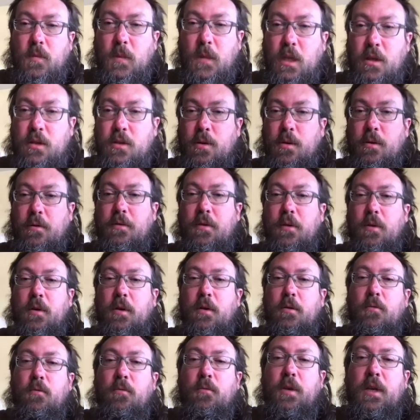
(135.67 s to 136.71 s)
So if you
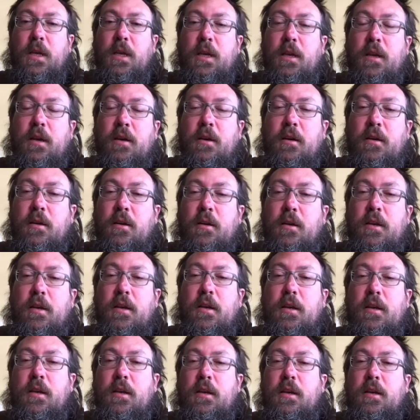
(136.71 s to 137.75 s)
can read
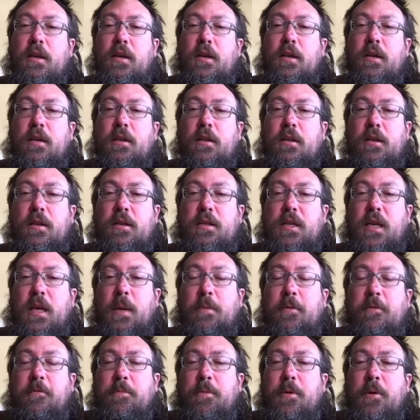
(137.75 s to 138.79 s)
this type
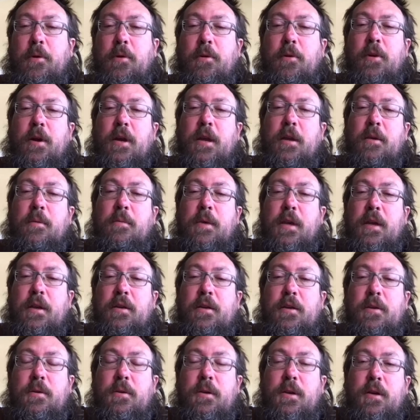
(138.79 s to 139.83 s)
of program and
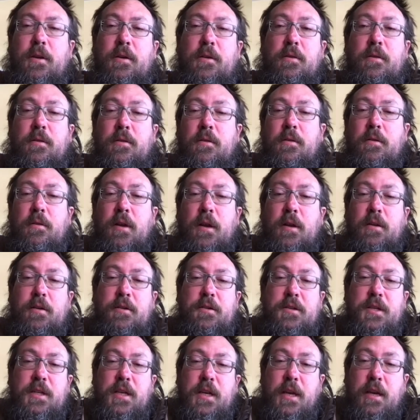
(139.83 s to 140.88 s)
you can
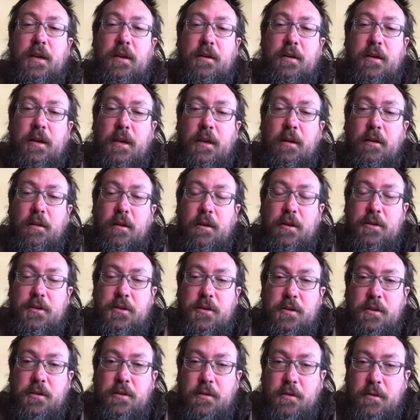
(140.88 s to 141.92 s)
understand
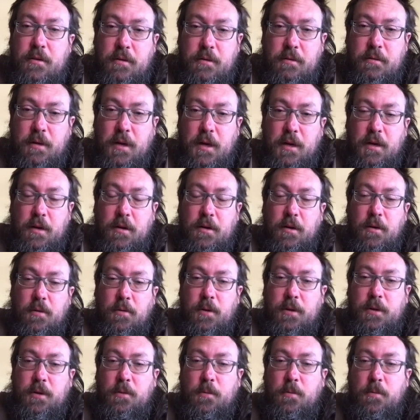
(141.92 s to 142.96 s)
English, you know
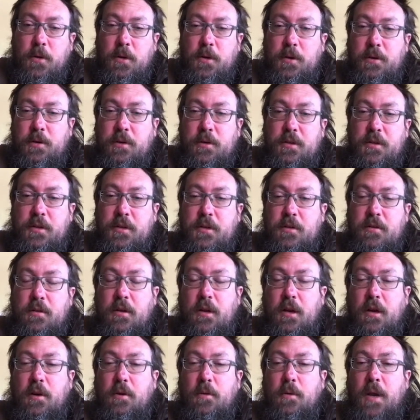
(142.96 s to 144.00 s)
what the words
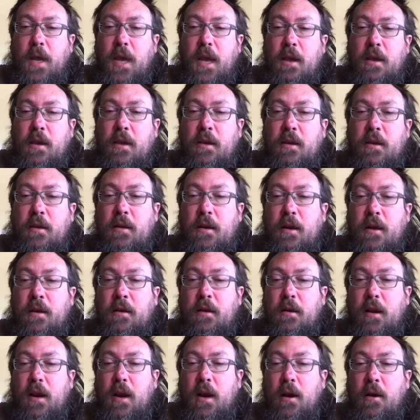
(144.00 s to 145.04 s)
OK
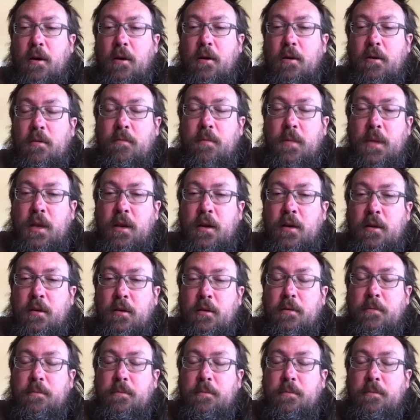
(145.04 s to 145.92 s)
and error mean,